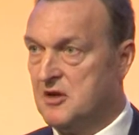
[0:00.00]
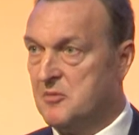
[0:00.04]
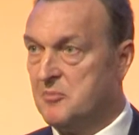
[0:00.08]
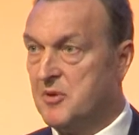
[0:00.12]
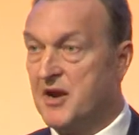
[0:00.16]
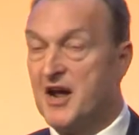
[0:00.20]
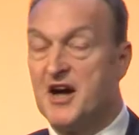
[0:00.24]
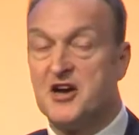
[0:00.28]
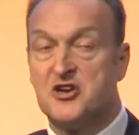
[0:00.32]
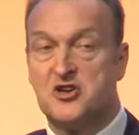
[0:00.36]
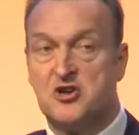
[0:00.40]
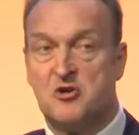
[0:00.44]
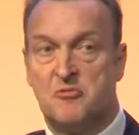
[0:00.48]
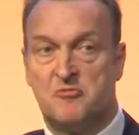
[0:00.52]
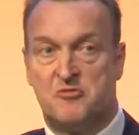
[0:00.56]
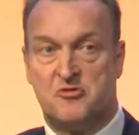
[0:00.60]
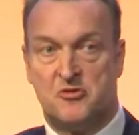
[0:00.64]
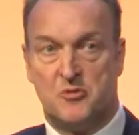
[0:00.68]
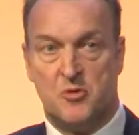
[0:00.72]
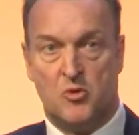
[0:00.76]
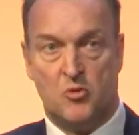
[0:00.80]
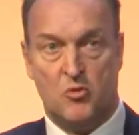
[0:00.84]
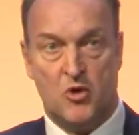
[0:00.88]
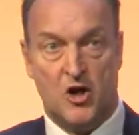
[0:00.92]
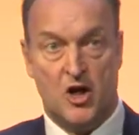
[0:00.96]
But I come
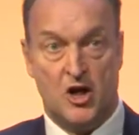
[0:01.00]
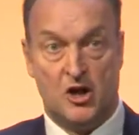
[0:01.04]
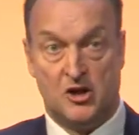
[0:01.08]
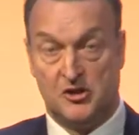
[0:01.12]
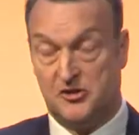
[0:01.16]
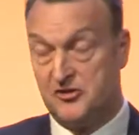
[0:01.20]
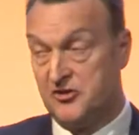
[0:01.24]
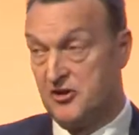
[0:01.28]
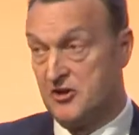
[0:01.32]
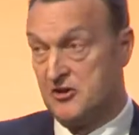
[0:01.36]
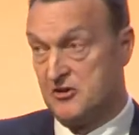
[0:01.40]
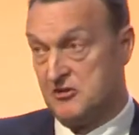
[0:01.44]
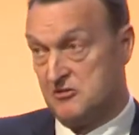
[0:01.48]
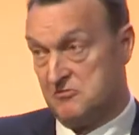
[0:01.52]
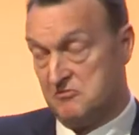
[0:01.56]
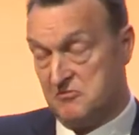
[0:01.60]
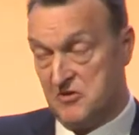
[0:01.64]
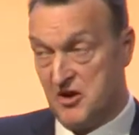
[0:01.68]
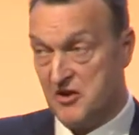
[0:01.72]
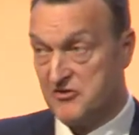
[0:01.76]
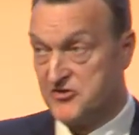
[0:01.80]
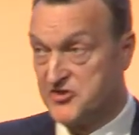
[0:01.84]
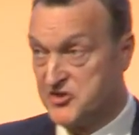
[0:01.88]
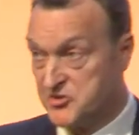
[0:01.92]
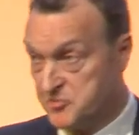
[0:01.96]
from a world
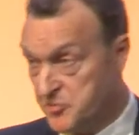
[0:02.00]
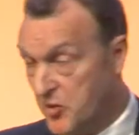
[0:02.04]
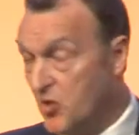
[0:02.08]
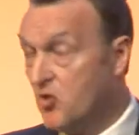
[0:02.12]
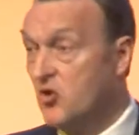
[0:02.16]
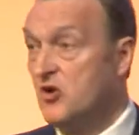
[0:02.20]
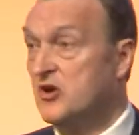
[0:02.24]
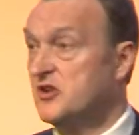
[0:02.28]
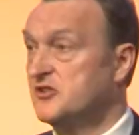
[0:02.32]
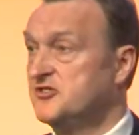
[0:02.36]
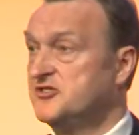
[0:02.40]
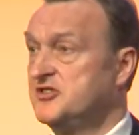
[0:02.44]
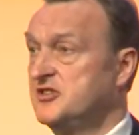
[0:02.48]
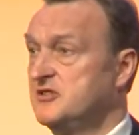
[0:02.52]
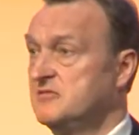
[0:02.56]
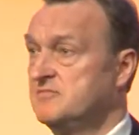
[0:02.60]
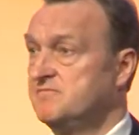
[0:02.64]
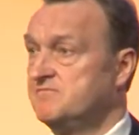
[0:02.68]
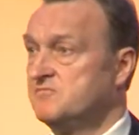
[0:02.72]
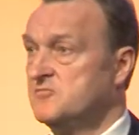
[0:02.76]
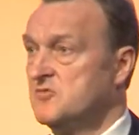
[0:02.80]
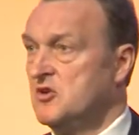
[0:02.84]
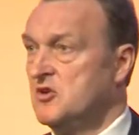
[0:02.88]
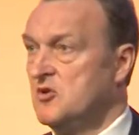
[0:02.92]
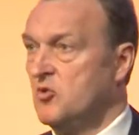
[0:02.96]
of sport
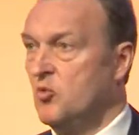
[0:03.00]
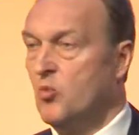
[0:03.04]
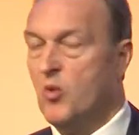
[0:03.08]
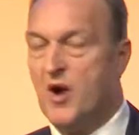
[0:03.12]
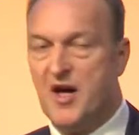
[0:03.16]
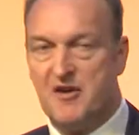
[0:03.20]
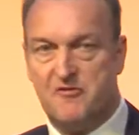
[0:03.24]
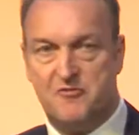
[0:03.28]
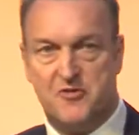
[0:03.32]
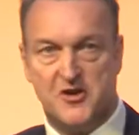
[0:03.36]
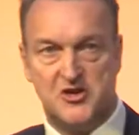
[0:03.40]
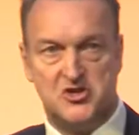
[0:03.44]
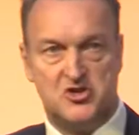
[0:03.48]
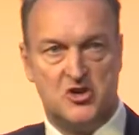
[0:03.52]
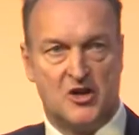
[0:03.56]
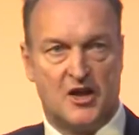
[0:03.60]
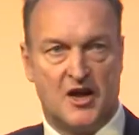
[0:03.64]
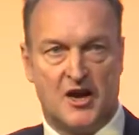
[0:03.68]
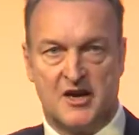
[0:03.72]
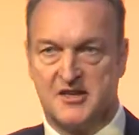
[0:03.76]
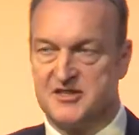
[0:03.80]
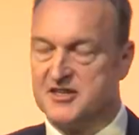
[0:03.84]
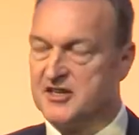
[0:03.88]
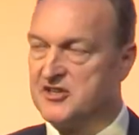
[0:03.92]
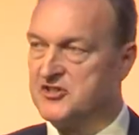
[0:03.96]
where
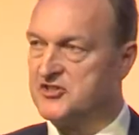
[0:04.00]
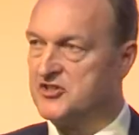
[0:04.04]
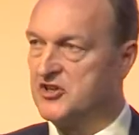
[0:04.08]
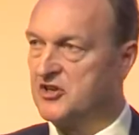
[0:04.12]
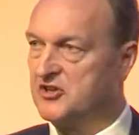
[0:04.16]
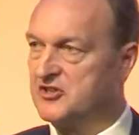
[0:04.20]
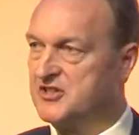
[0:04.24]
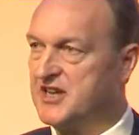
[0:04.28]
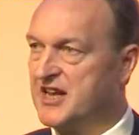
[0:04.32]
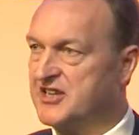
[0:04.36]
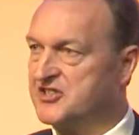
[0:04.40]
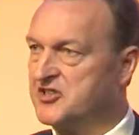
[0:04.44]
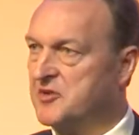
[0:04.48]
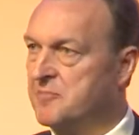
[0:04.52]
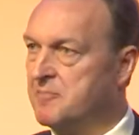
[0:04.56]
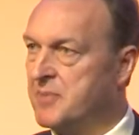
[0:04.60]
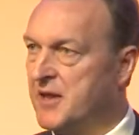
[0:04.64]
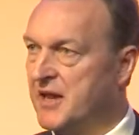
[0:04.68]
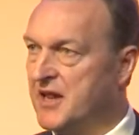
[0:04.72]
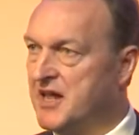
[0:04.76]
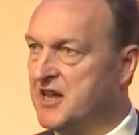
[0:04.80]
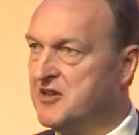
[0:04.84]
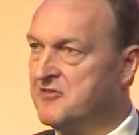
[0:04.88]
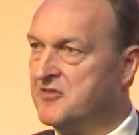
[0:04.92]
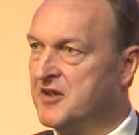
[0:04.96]
visualizing success and
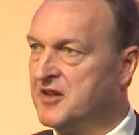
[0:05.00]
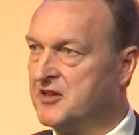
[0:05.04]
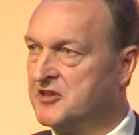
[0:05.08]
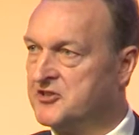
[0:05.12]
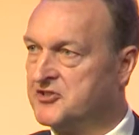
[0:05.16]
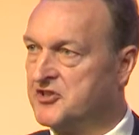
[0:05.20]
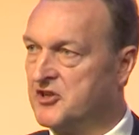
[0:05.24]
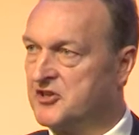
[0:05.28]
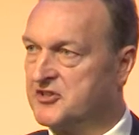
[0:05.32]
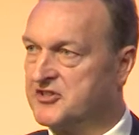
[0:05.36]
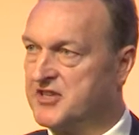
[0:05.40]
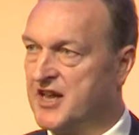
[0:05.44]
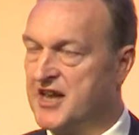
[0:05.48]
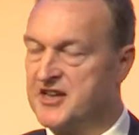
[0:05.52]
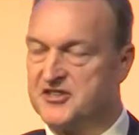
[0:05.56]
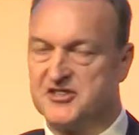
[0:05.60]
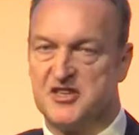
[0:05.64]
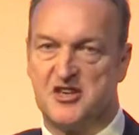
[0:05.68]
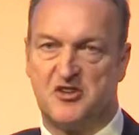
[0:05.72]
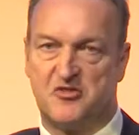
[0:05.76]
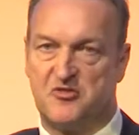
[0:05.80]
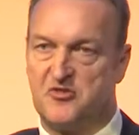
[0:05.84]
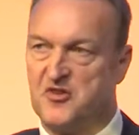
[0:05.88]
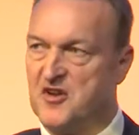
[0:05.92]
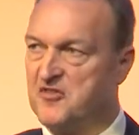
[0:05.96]
believing success
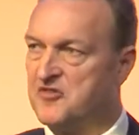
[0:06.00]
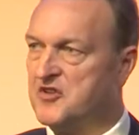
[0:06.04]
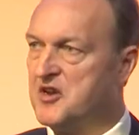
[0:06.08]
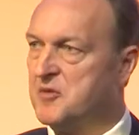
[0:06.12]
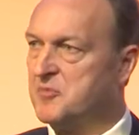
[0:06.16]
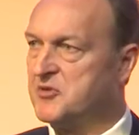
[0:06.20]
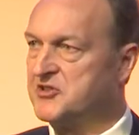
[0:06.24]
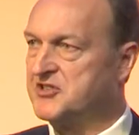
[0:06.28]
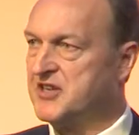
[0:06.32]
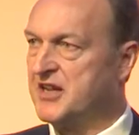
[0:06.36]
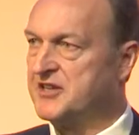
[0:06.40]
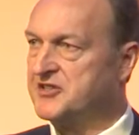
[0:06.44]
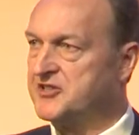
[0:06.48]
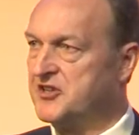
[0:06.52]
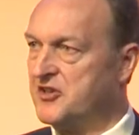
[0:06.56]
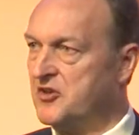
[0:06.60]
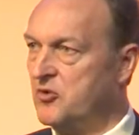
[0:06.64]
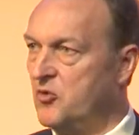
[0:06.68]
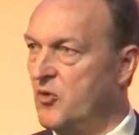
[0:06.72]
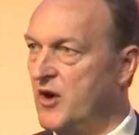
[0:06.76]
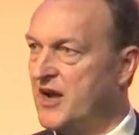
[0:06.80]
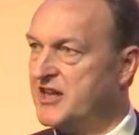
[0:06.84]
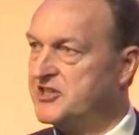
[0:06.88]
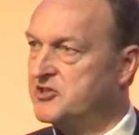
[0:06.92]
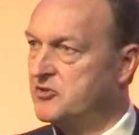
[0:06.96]
is 50% of the
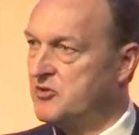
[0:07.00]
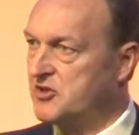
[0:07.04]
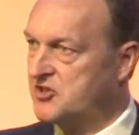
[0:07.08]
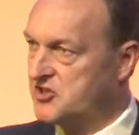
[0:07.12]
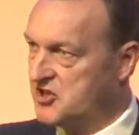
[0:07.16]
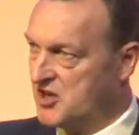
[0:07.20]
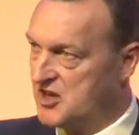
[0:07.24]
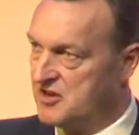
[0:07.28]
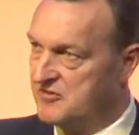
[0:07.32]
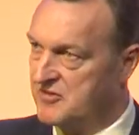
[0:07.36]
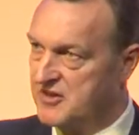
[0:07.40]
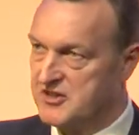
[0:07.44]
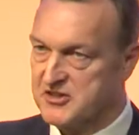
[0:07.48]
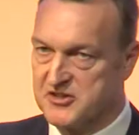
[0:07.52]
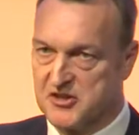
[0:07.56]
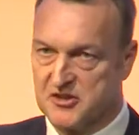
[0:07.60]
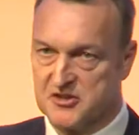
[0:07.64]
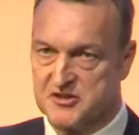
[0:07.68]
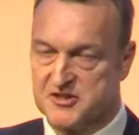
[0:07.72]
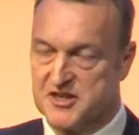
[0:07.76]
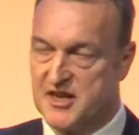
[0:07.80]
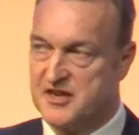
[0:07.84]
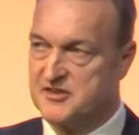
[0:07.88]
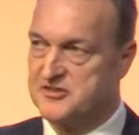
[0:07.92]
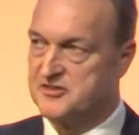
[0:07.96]
way to achieving
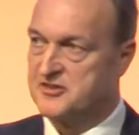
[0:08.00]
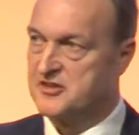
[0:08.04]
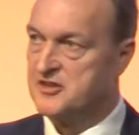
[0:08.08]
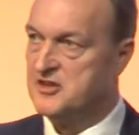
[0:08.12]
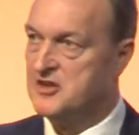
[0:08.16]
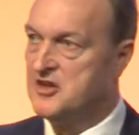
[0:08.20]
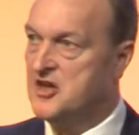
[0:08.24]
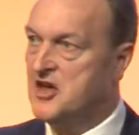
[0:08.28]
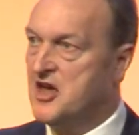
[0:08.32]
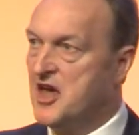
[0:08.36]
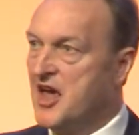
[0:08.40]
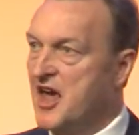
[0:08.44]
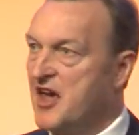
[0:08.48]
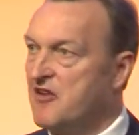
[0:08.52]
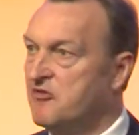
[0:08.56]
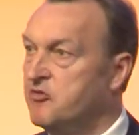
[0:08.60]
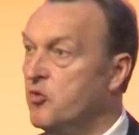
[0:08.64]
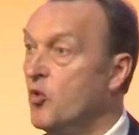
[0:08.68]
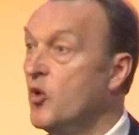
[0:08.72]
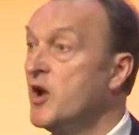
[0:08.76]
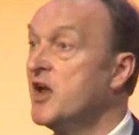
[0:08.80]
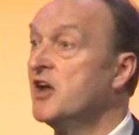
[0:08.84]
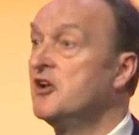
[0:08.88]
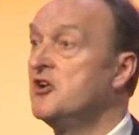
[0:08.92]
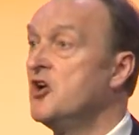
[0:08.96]
success. If
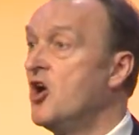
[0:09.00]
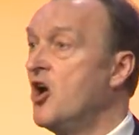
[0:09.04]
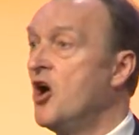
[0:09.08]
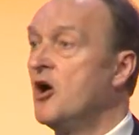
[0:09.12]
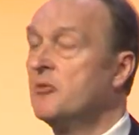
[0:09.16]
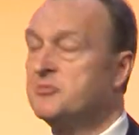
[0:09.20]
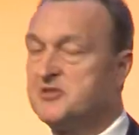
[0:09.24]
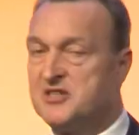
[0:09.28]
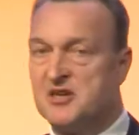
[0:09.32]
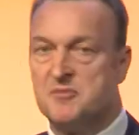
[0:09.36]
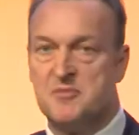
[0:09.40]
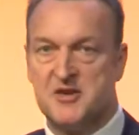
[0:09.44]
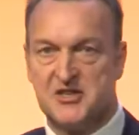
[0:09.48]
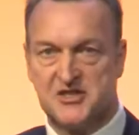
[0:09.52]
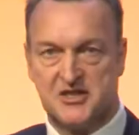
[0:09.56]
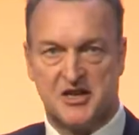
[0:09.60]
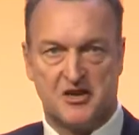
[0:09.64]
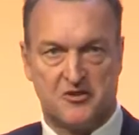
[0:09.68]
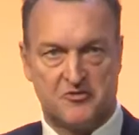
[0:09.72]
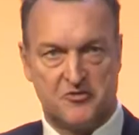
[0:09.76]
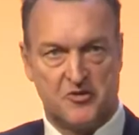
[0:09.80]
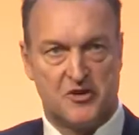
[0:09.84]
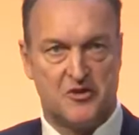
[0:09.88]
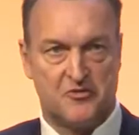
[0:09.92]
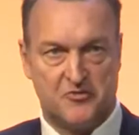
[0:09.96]
we are not
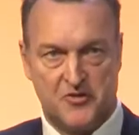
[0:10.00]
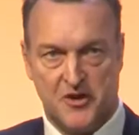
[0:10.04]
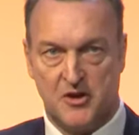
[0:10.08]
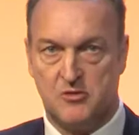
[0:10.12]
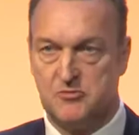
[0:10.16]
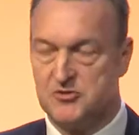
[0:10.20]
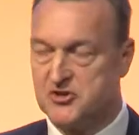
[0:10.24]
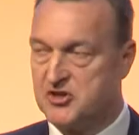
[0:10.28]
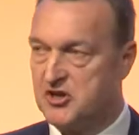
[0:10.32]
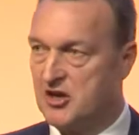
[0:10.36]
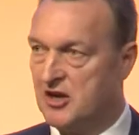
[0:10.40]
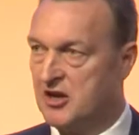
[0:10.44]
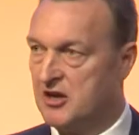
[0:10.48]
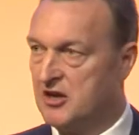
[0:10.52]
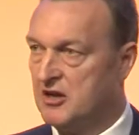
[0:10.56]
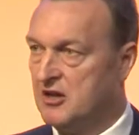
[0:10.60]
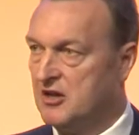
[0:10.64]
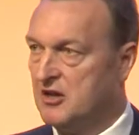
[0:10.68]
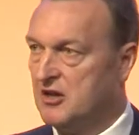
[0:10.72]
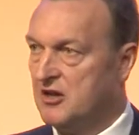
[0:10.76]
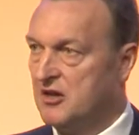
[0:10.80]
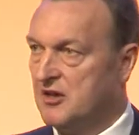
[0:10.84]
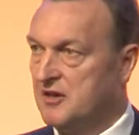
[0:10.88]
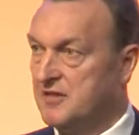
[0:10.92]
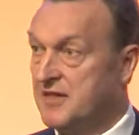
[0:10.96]
optimistic for the future,
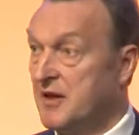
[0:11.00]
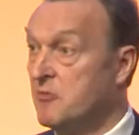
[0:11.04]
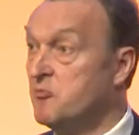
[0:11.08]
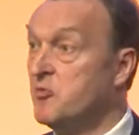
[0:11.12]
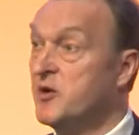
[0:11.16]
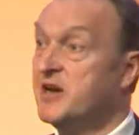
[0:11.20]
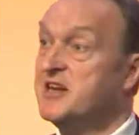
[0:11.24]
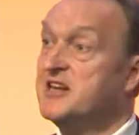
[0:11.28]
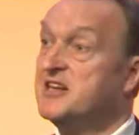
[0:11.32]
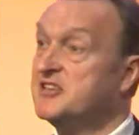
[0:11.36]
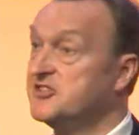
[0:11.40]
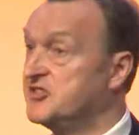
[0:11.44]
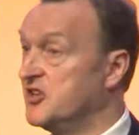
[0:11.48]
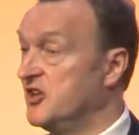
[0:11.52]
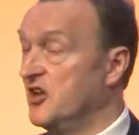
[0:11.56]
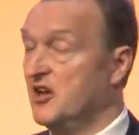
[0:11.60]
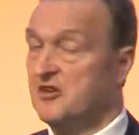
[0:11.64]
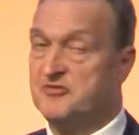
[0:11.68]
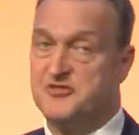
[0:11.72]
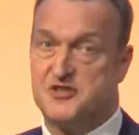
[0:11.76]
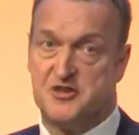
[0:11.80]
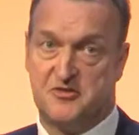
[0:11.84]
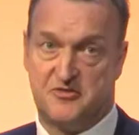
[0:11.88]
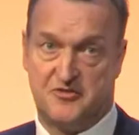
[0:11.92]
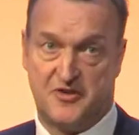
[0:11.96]
then we
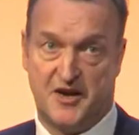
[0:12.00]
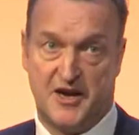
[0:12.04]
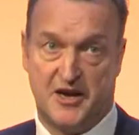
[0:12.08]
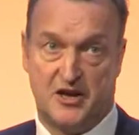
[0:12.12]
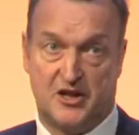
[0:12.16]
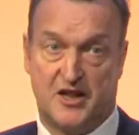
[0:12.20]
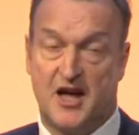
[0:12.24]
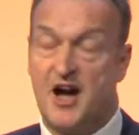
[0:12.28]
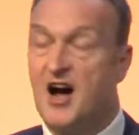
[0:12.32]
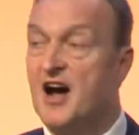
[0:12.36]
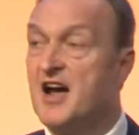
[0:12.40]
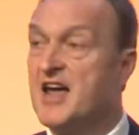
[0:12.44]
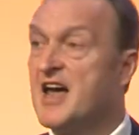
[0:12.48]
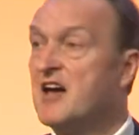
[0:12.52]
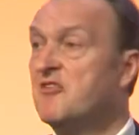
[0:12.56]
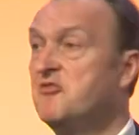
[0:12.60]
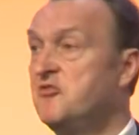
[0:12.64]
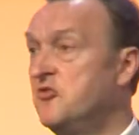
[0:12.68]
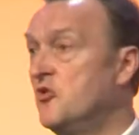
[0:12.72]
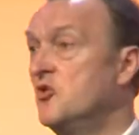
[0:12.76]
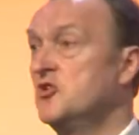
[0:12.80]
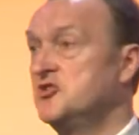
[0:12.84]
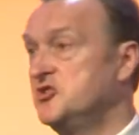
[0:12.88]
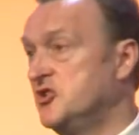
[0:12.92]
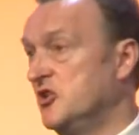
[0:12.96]
deserve to fail. I have
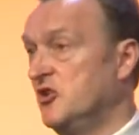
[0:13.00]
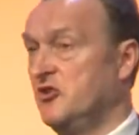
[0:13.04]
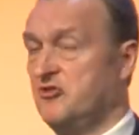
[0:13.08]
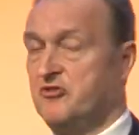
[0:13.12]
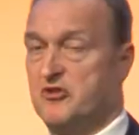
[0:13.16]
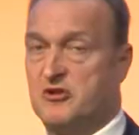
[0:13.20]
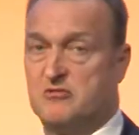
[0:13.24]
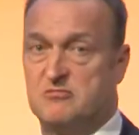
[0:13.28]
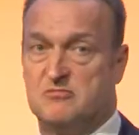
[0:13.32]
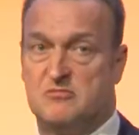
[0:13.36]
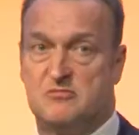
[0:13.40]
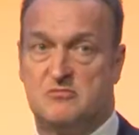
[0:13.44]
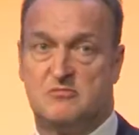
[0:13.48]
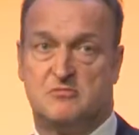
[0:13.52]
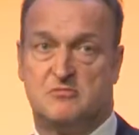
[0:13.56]
4 children.